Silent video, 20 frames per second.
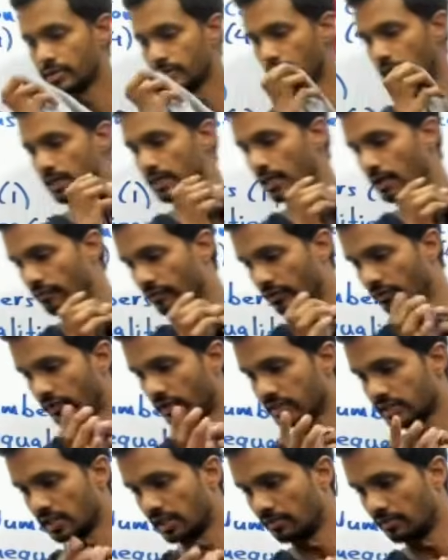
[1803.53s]
can
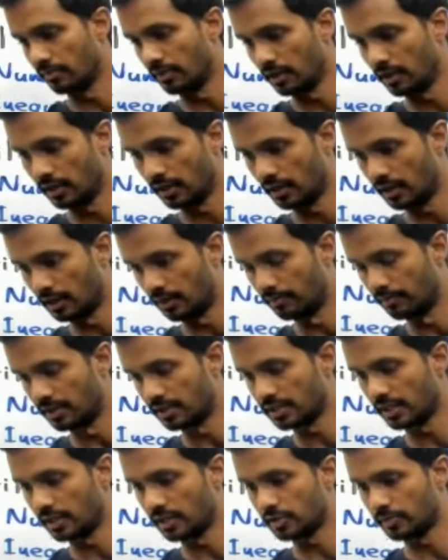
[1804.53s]
everyone send me a
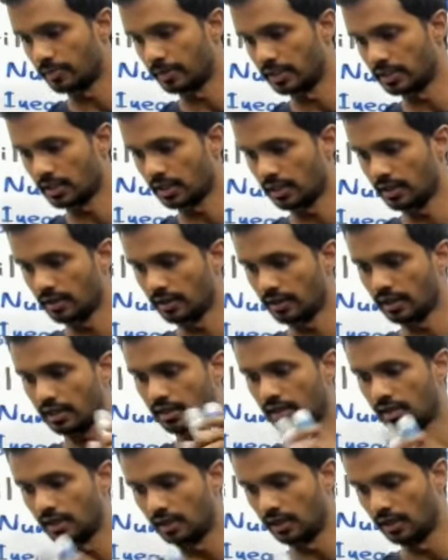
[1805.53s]
message mentioning
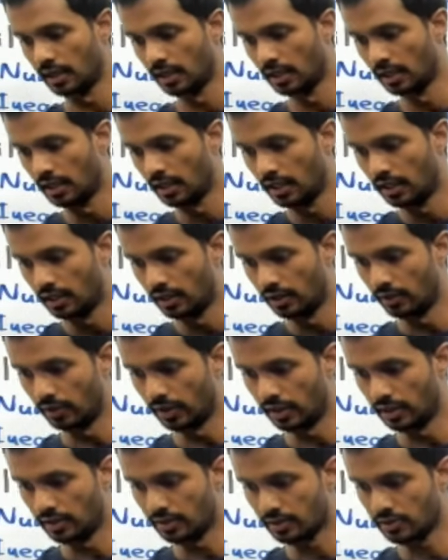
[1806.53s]
that you
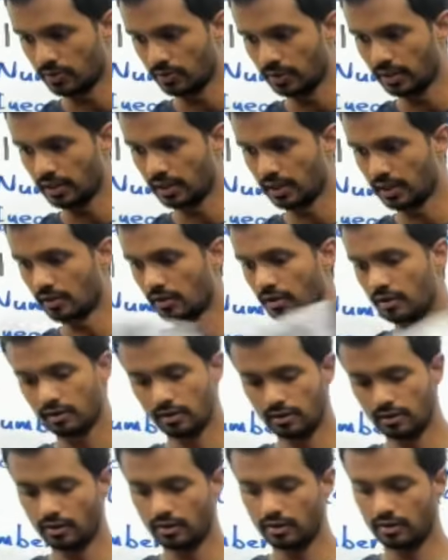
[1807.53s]
understood it and
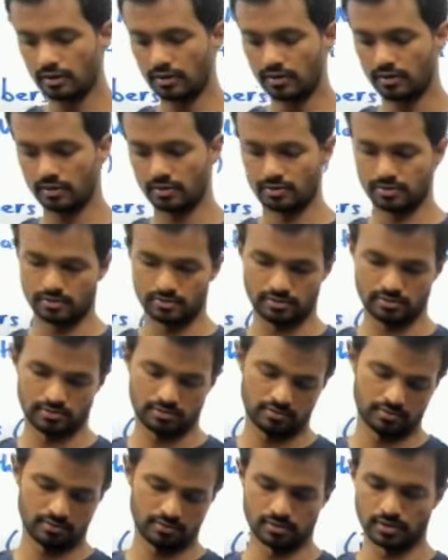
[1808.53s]
all
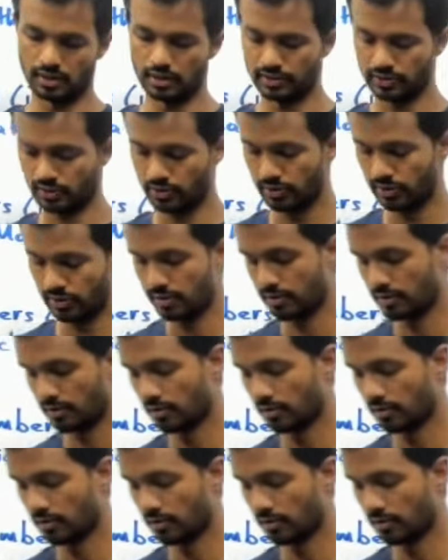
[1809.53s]
is good,